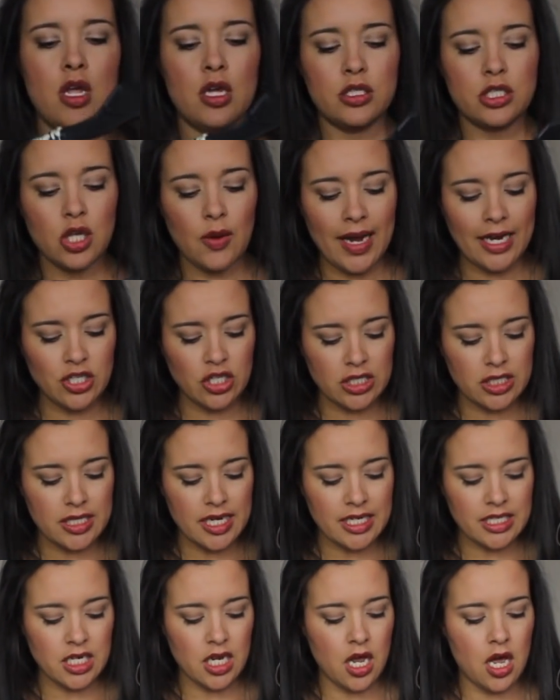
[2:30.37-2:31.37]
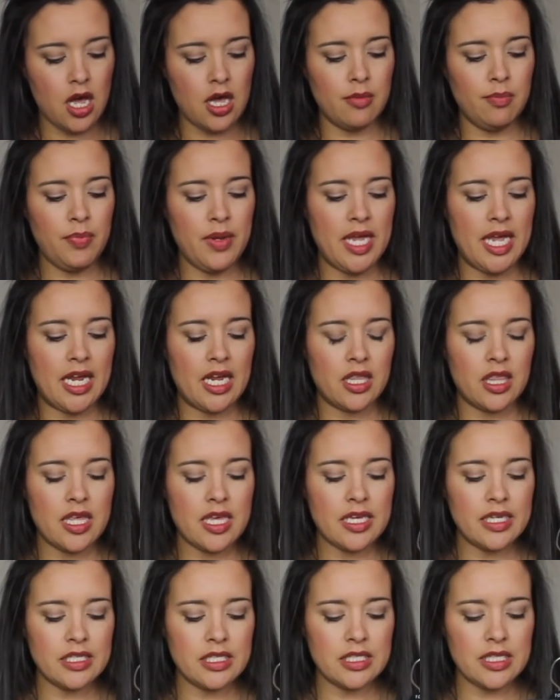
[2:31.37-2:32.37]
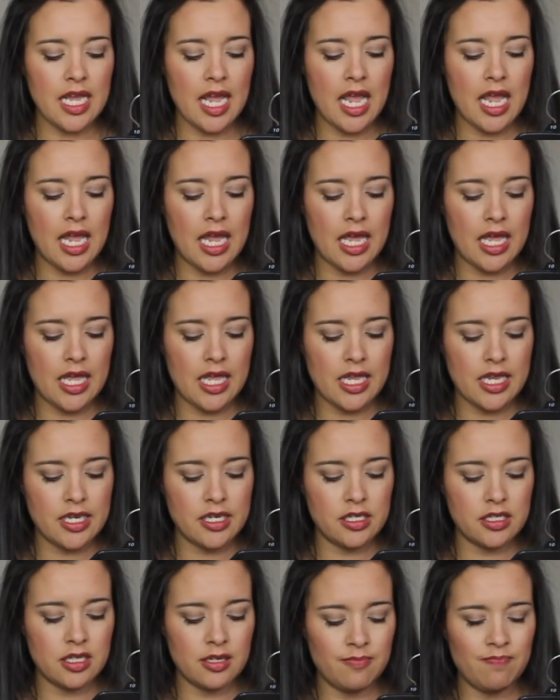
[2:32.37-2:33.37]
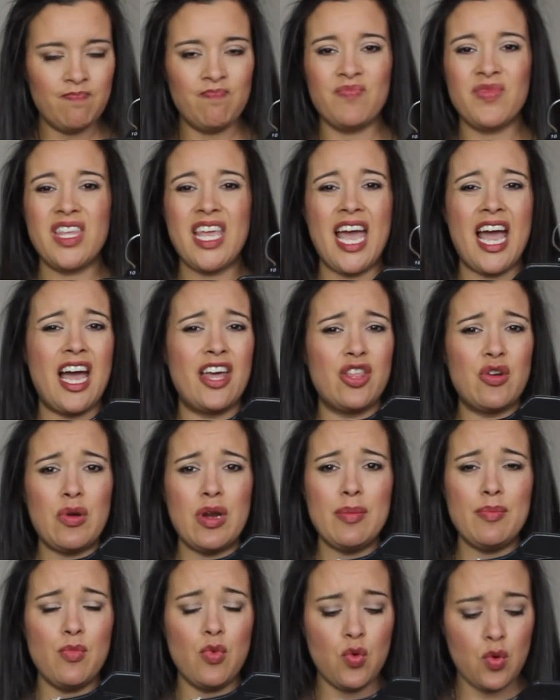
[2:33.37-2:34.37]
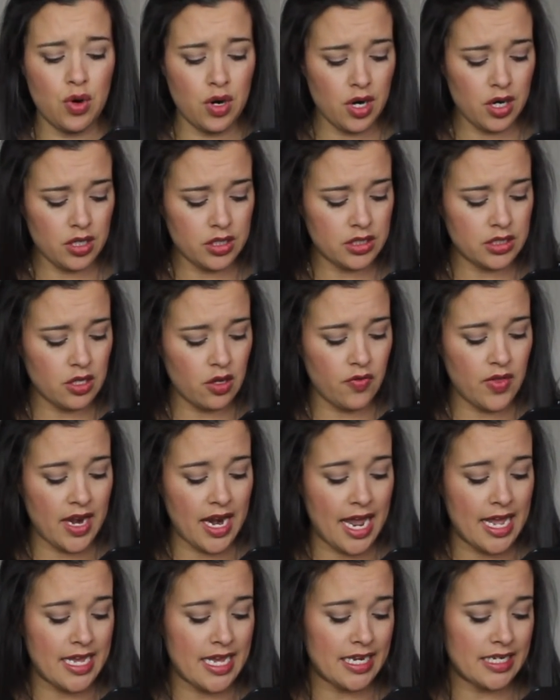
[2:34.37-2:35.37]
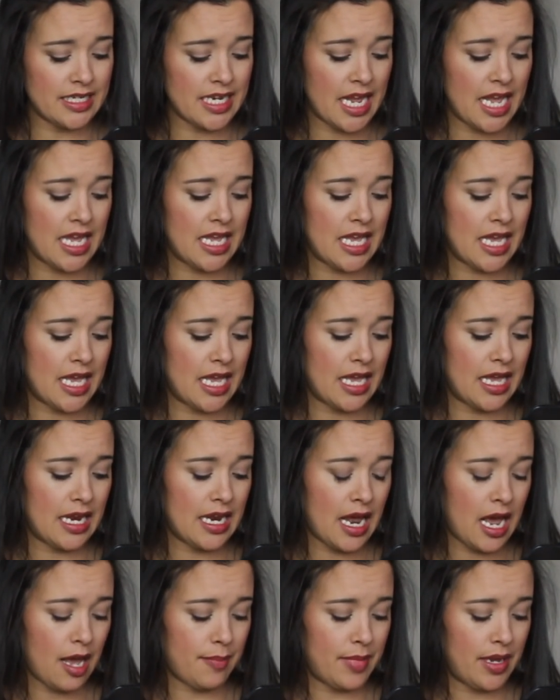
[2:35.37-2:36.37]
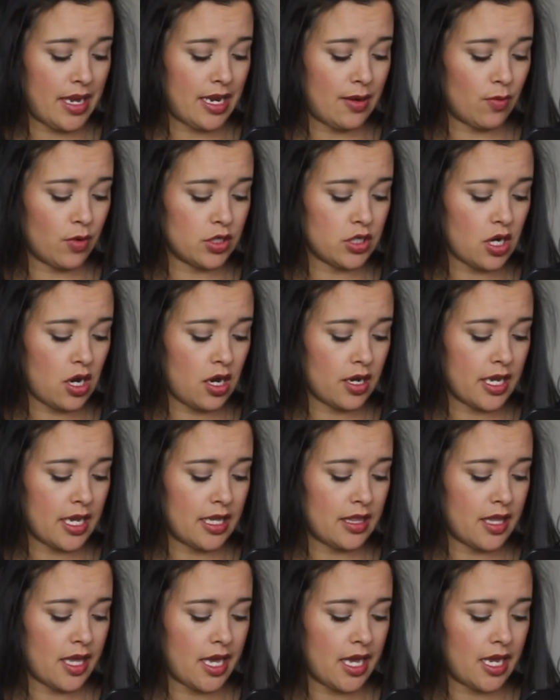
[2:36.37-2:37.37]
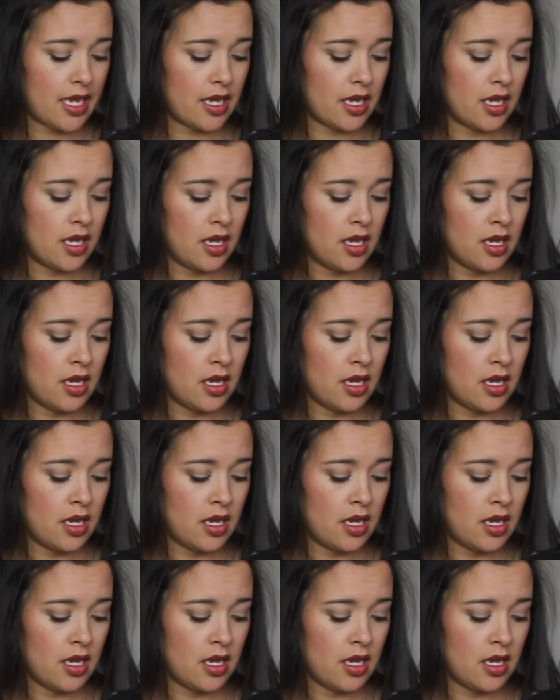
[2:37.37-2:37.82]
So I just need to unpick this and gather it more so that I can take in, I mean, we're talking like